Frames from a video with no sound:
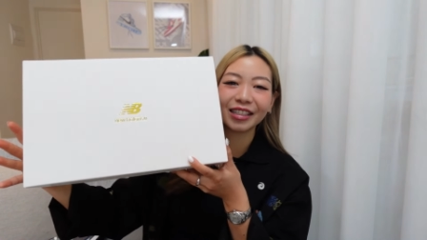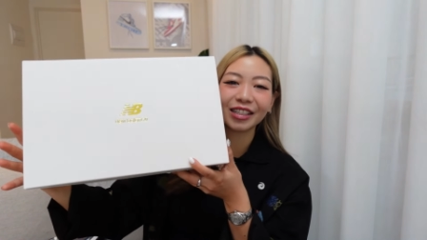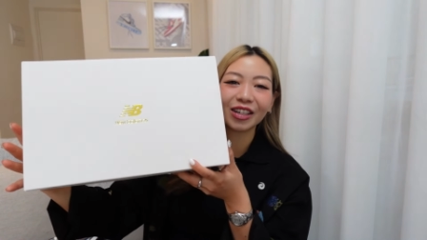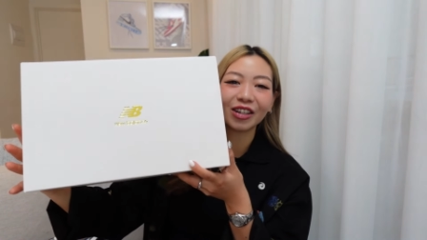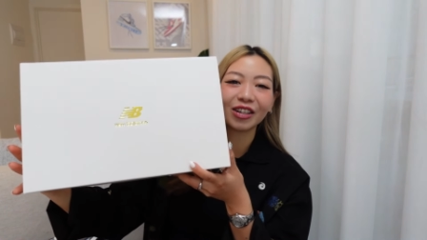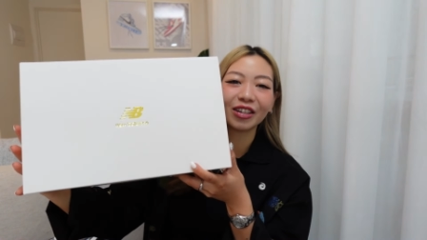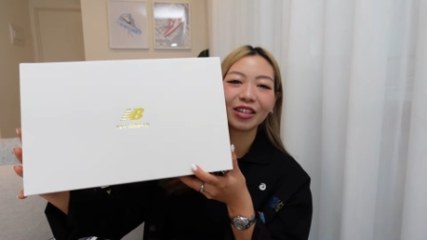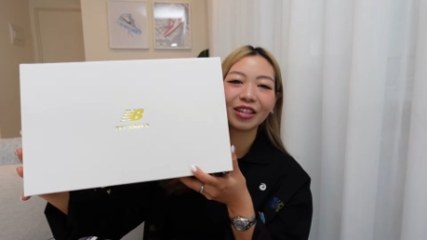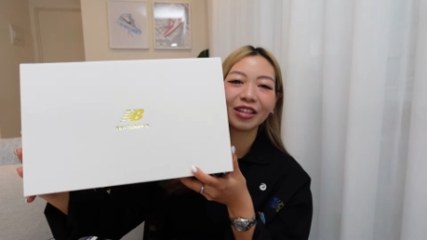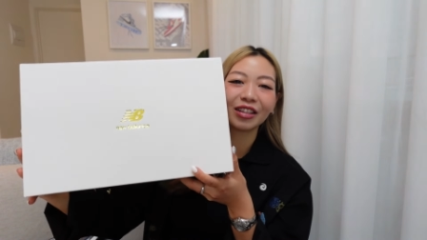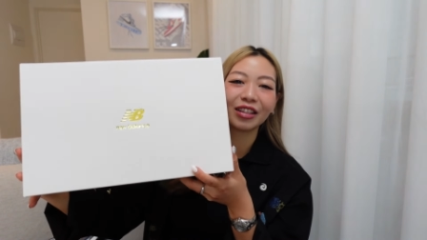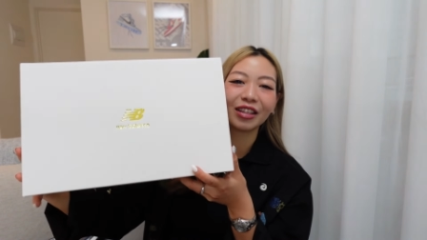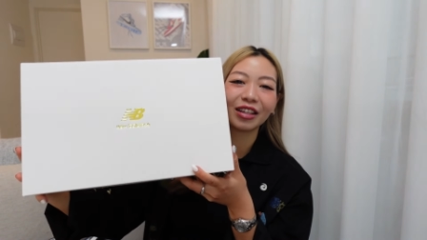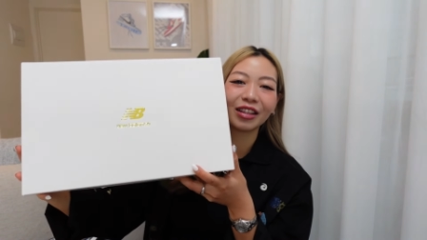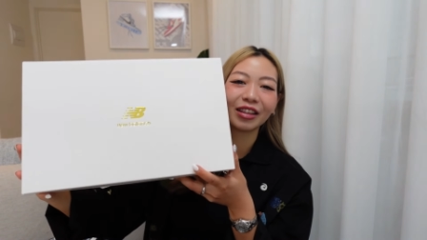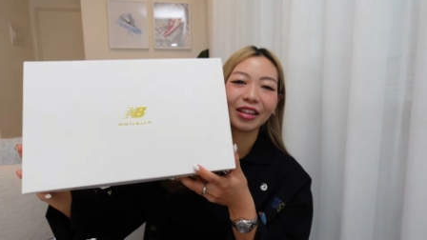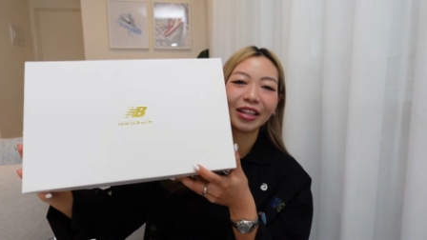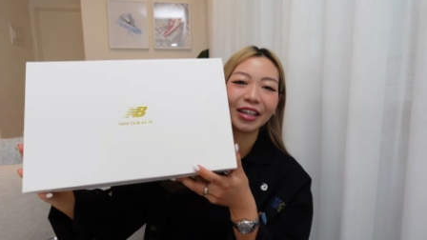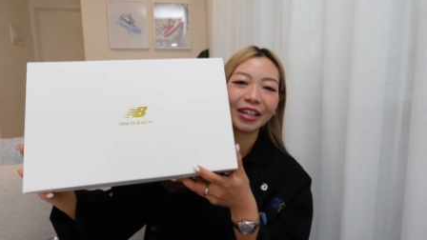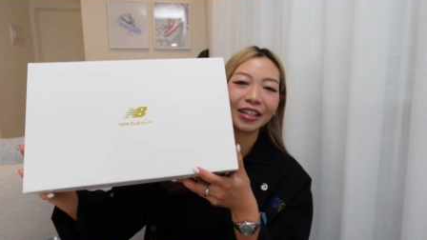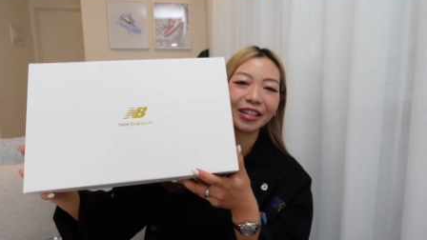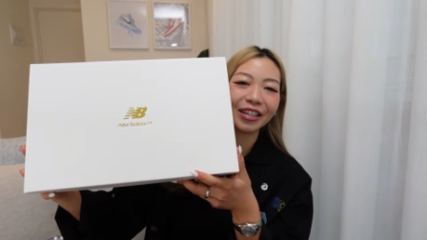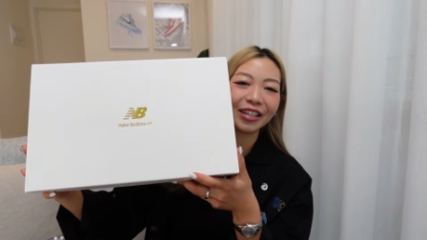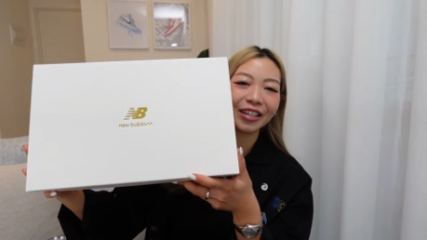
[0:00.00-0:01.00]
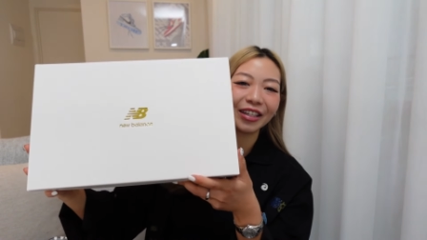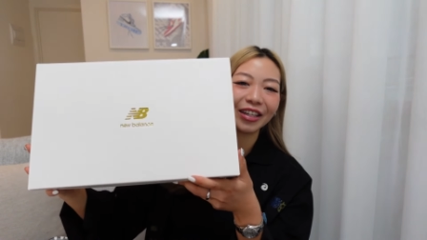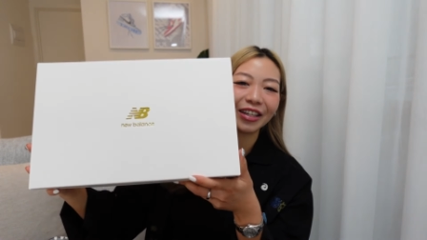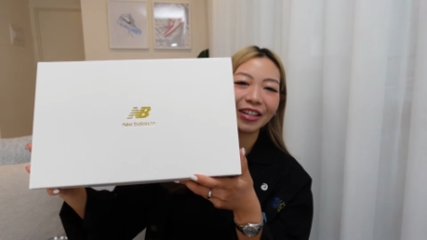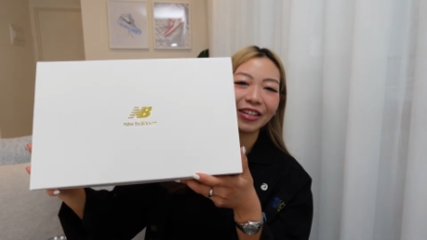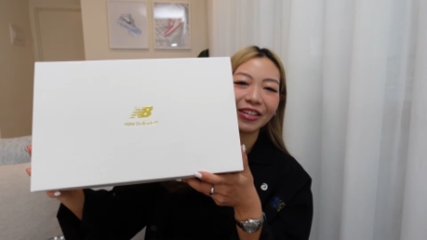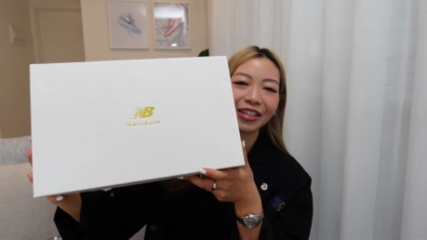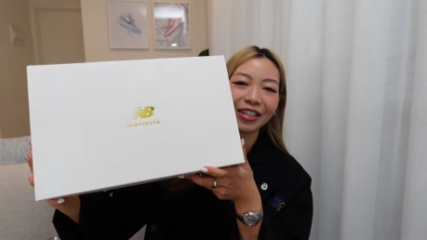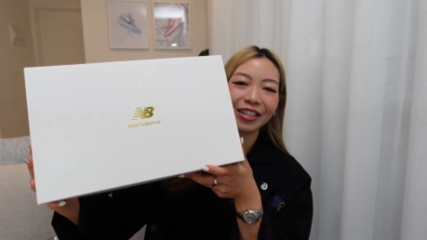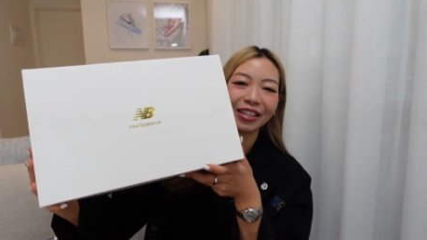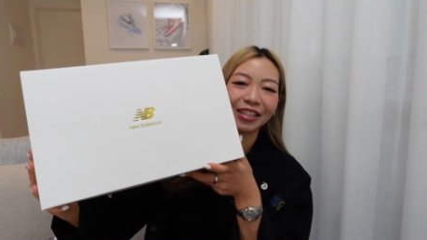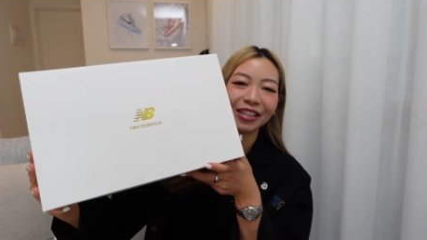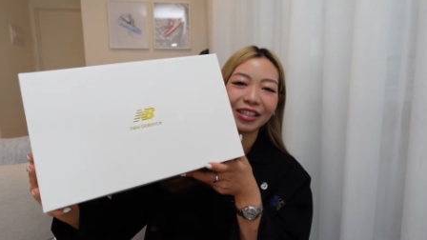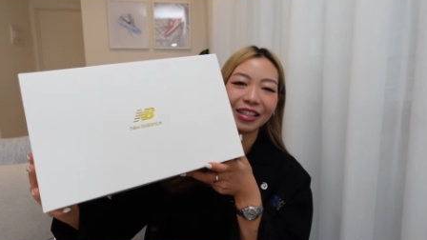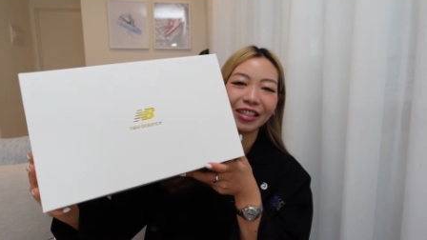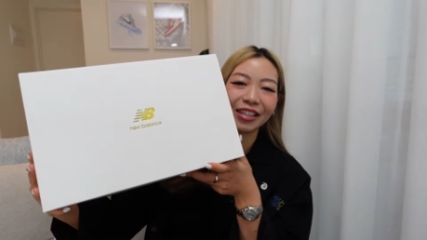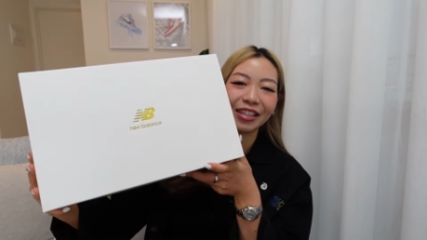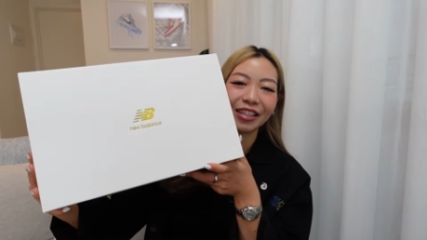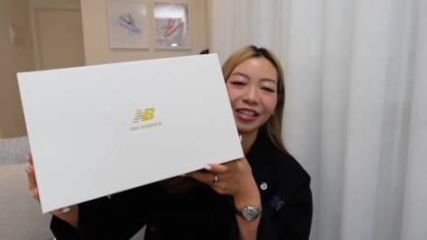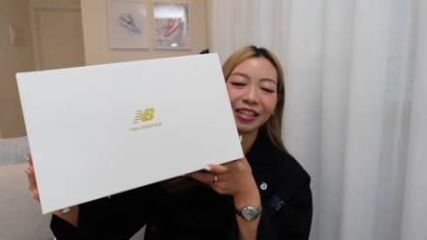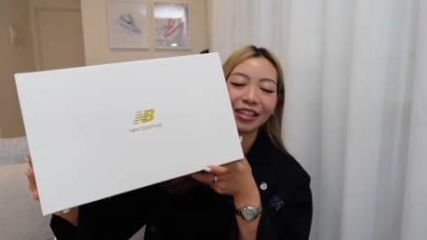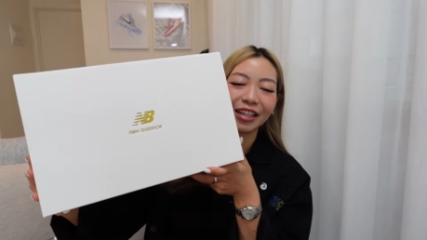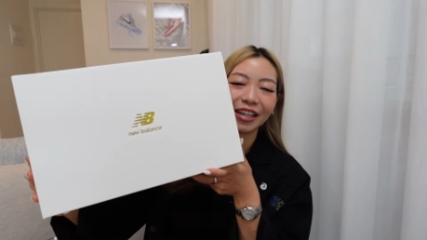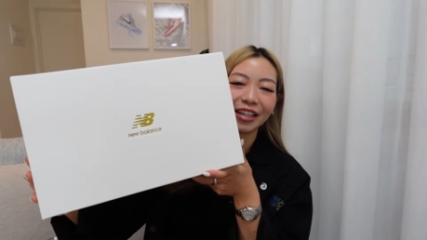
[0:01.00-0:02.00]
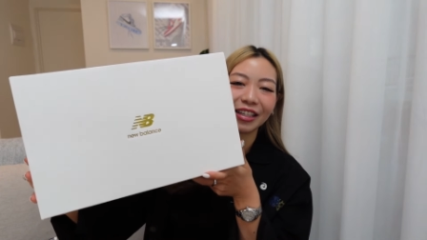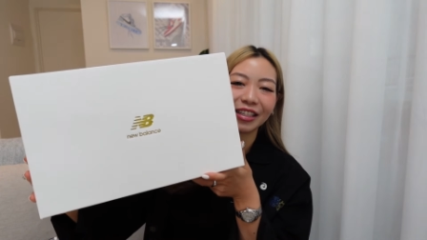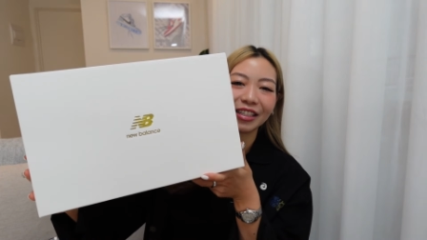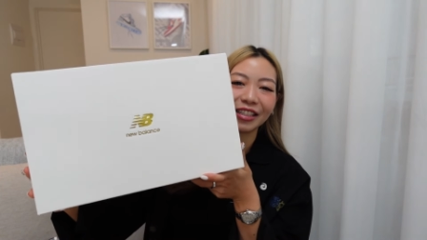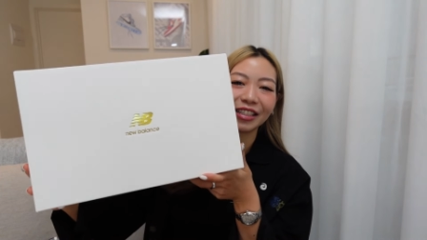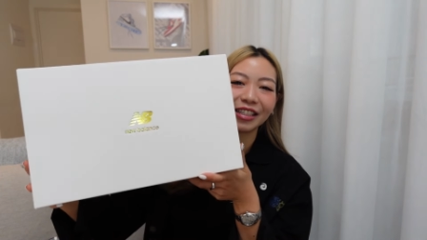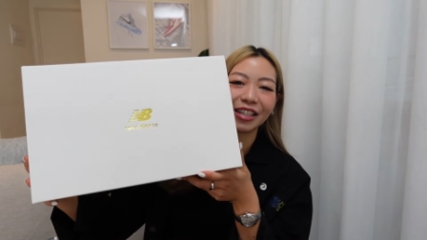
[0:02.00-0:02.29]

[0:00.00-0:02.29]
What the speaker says: On the lid here, you can see that it's